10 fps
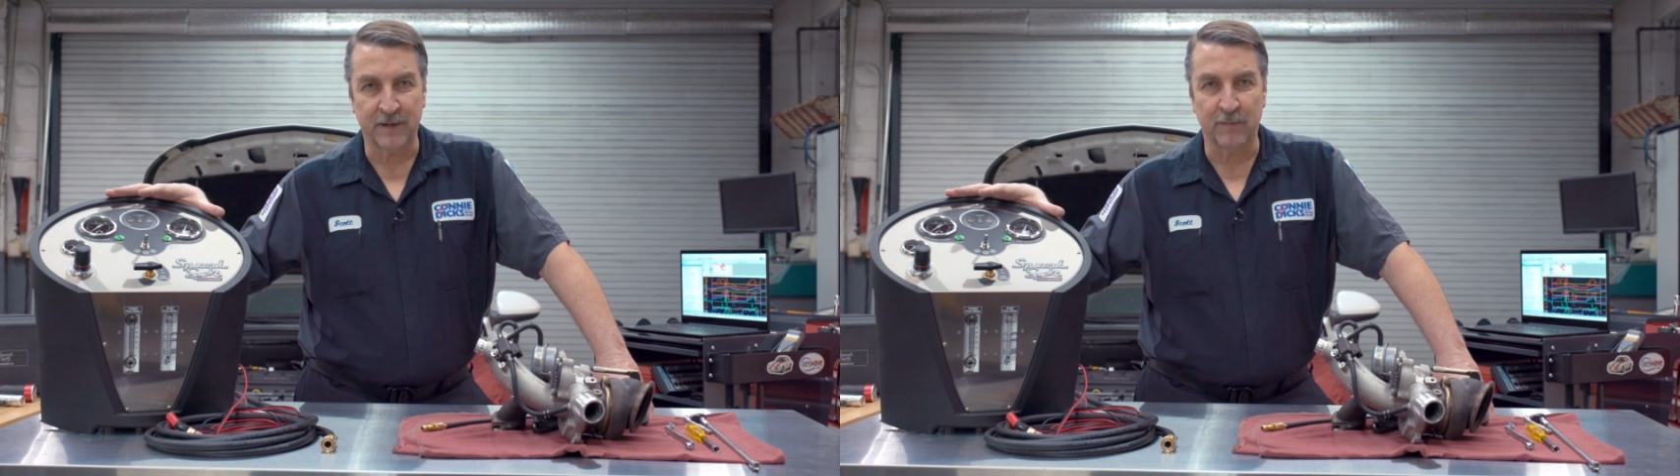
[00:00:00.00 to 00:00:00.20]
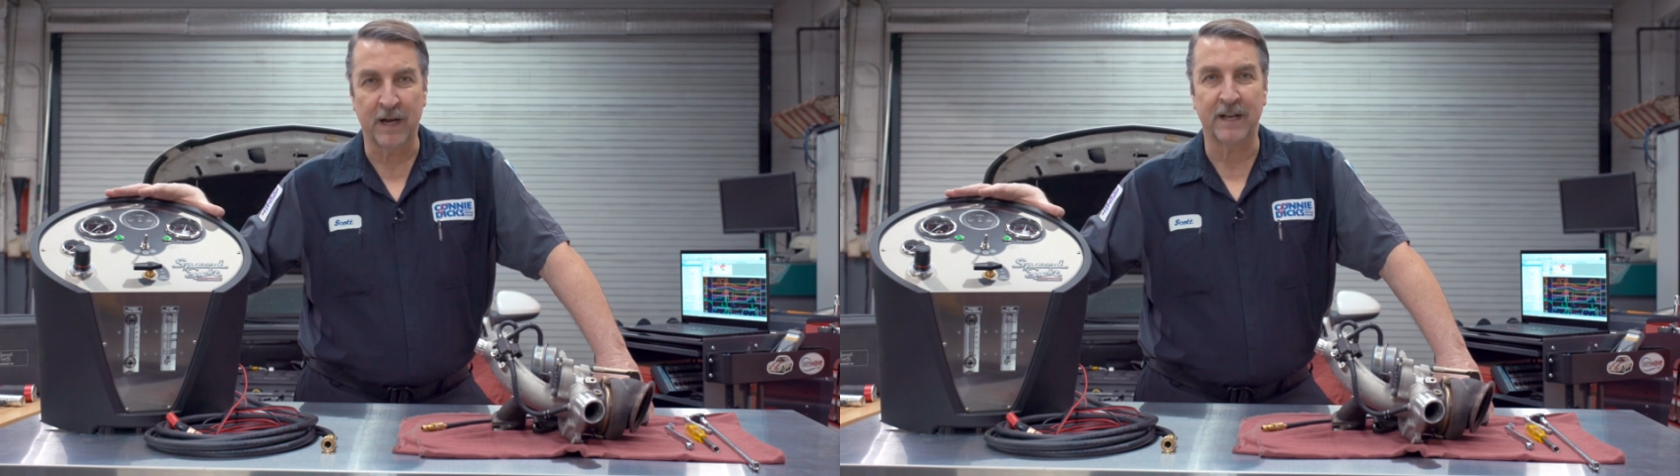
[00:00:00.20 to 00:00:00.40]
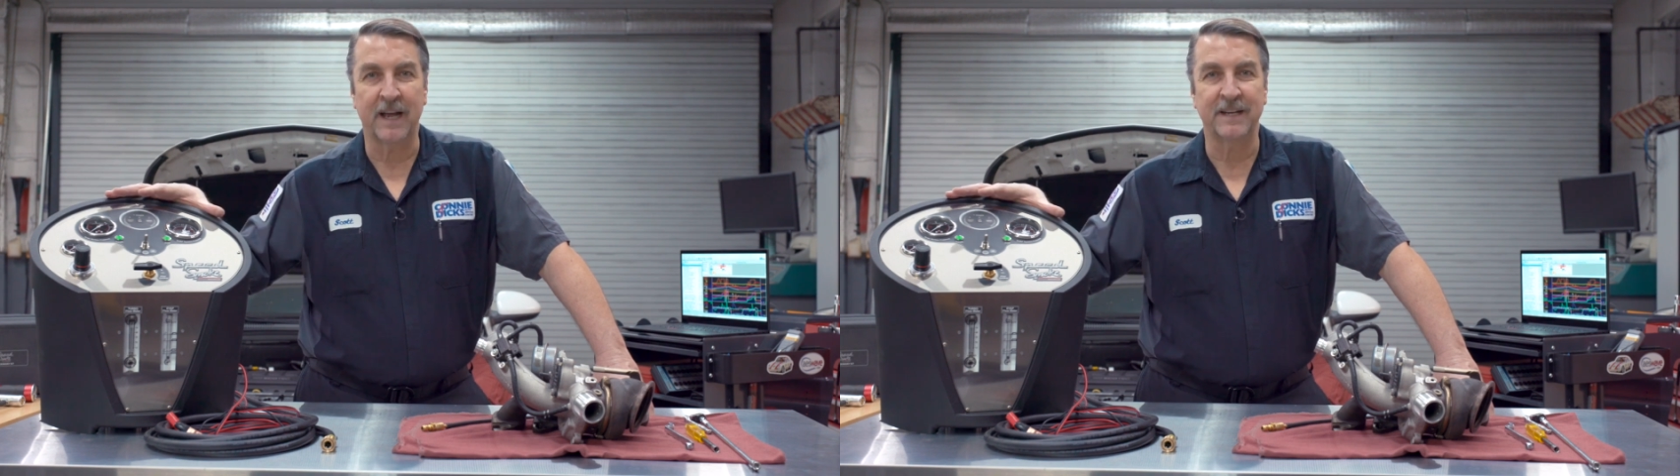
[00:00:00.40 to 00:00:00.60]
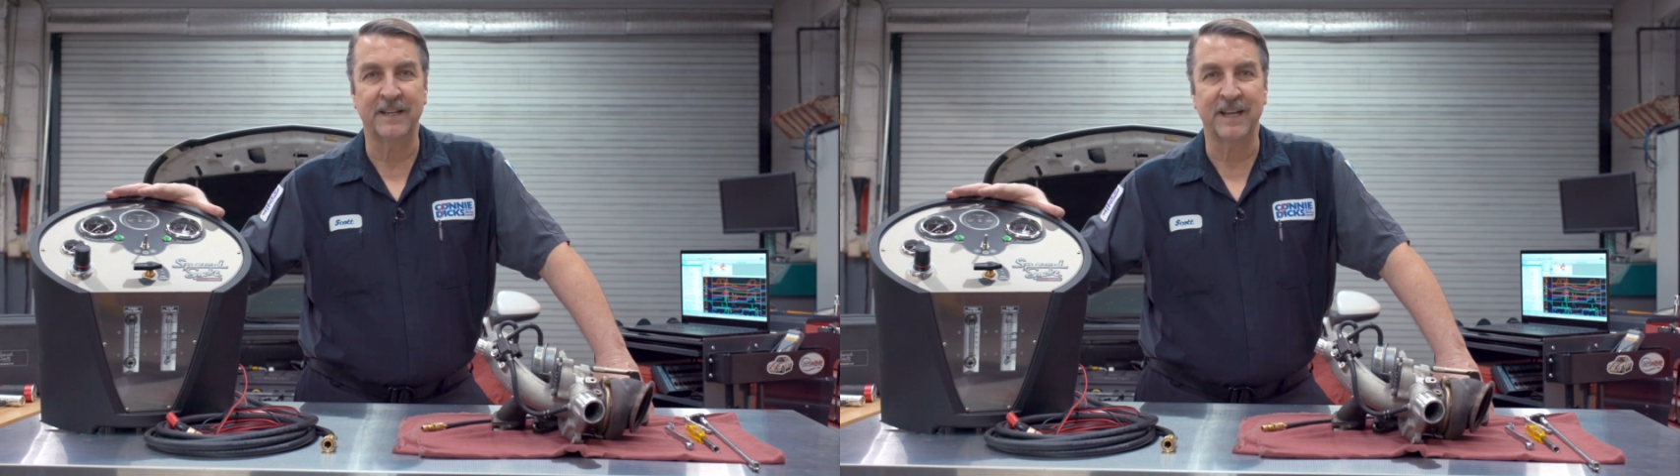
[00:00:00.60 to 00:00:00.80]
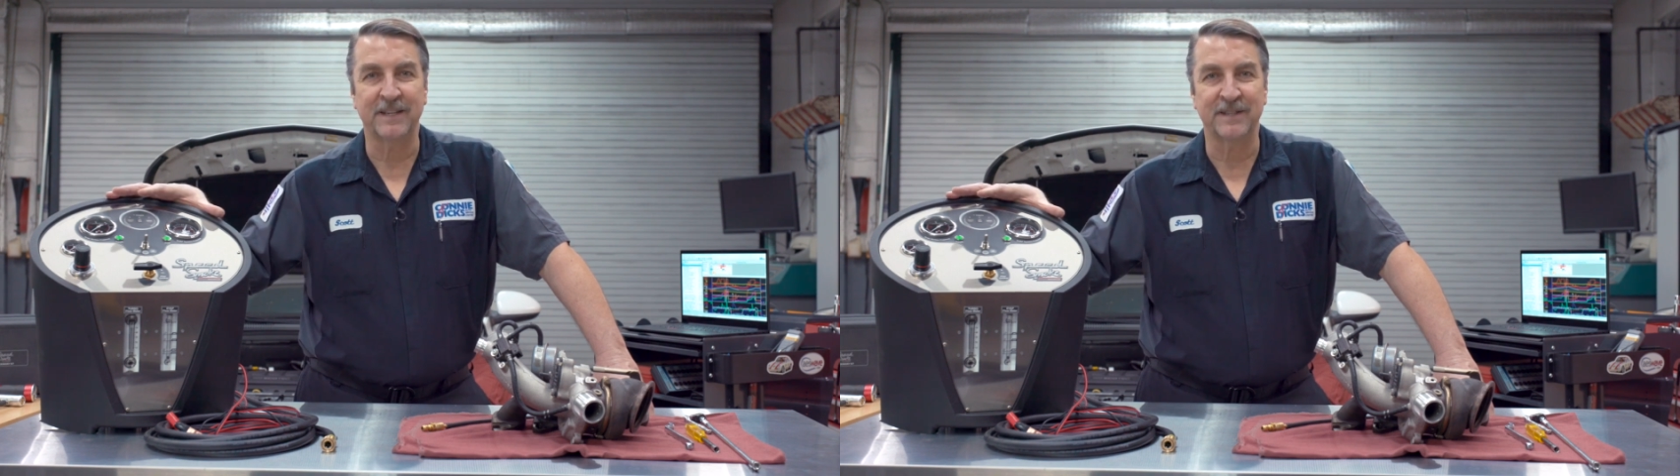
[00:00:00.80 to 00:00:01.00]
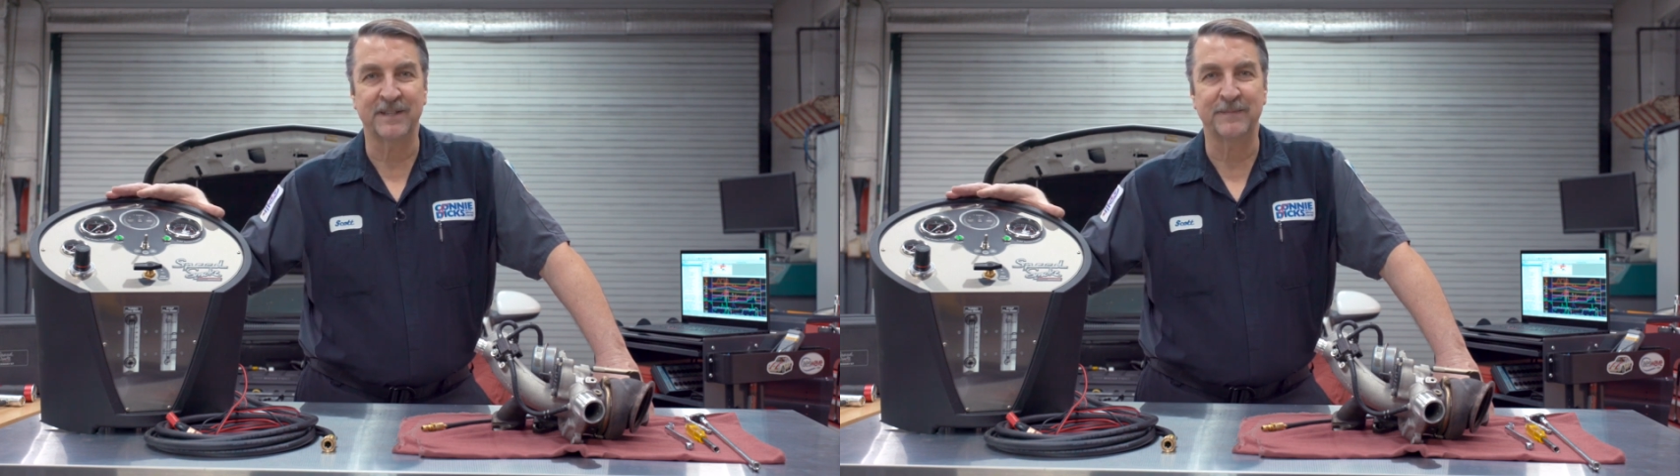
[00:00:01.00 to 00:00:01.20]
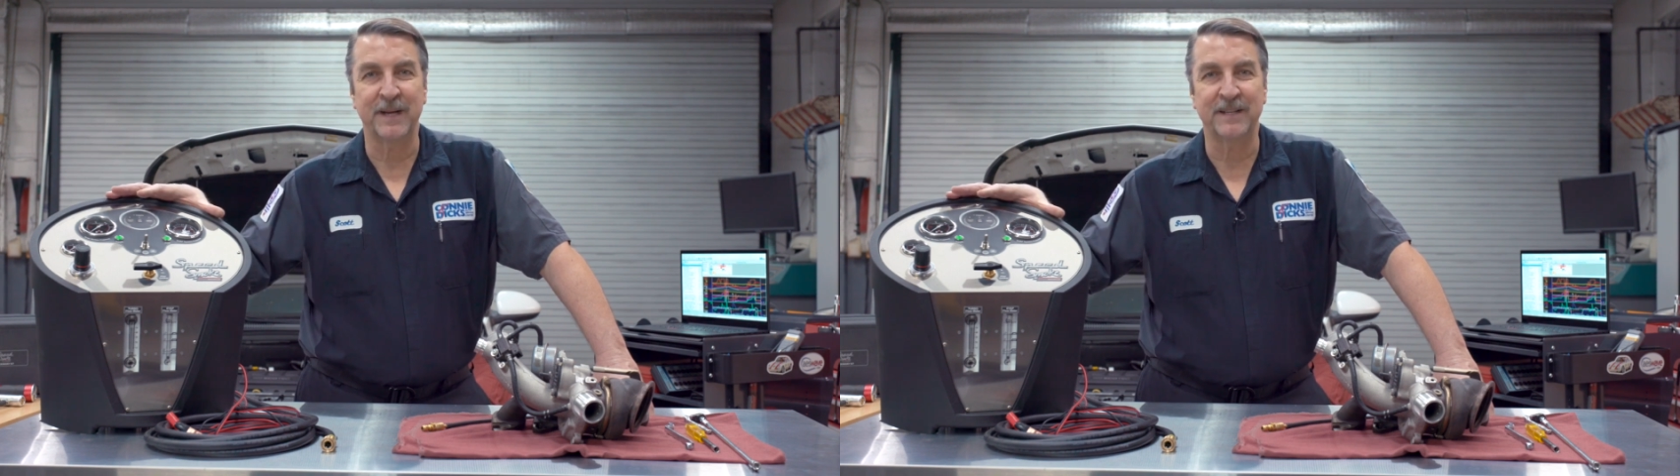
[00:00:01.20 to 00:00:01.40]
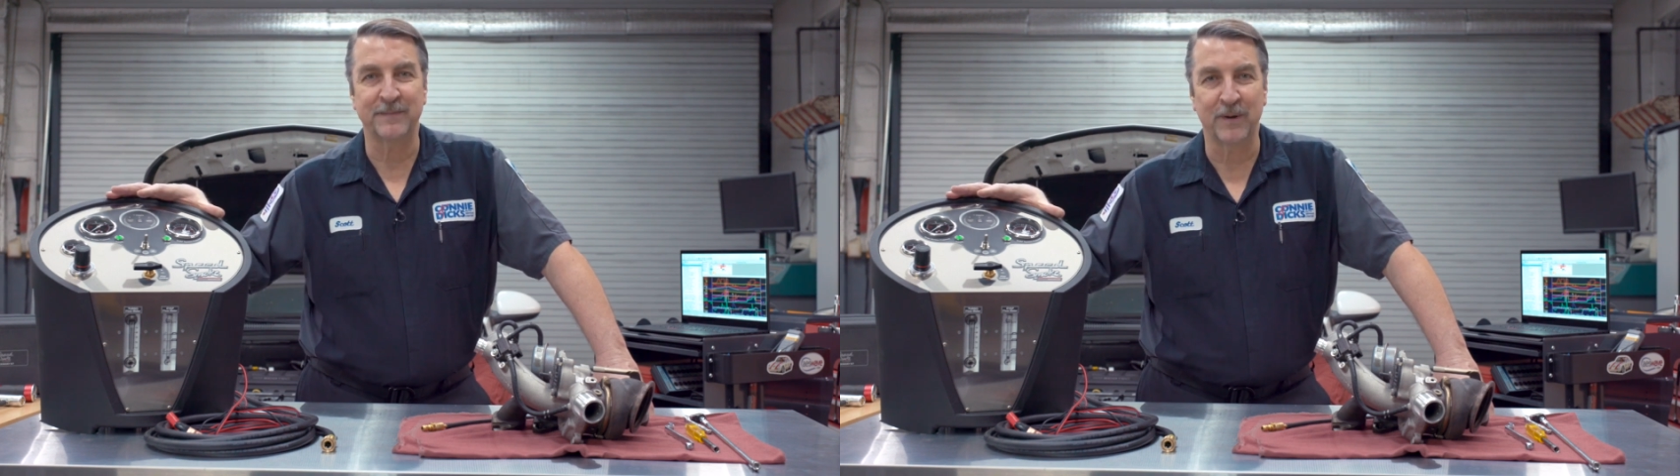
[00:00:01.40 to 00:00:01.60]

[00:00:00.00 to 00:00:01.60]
The Redline Detection speed